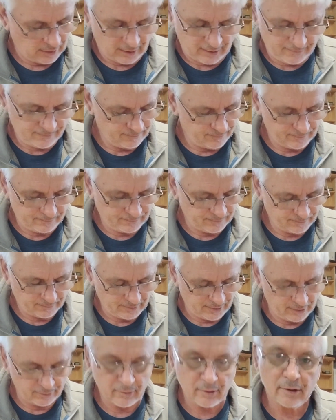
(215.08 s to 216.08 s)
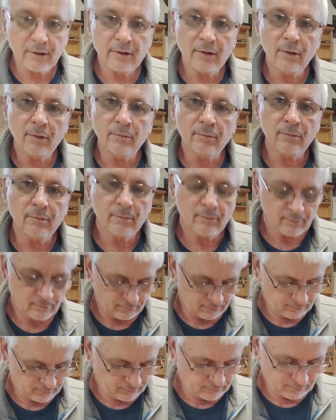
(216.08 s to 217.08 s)
I really don't
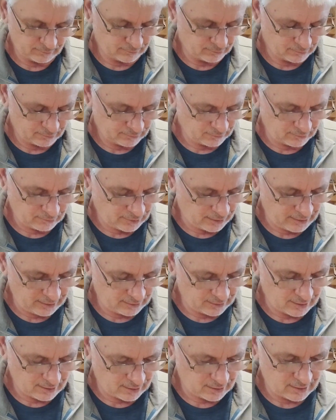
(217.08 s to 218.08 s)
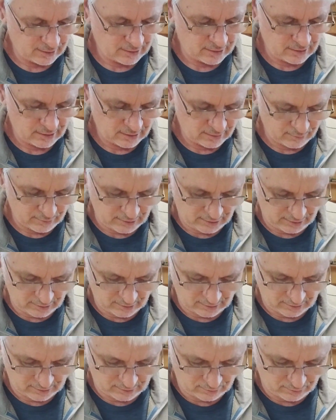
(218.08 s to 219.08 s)
like that idea,
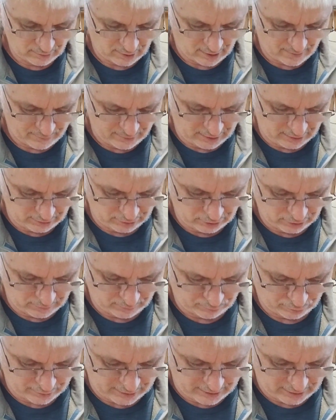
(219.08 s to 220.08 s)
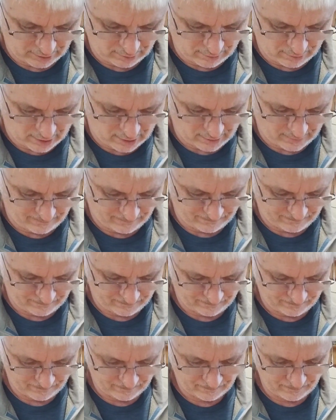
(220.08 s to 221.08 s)
because dropping a chip breaker on,
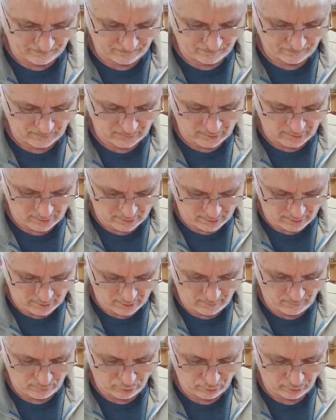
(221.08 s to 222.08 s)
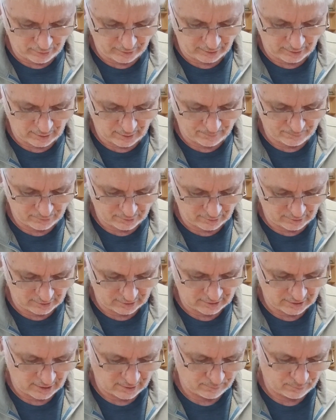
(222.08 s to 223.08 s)
pulling it up to the
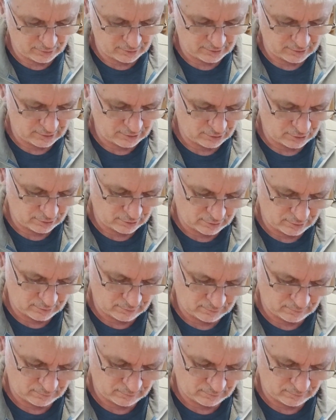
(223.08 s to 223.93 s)
set position,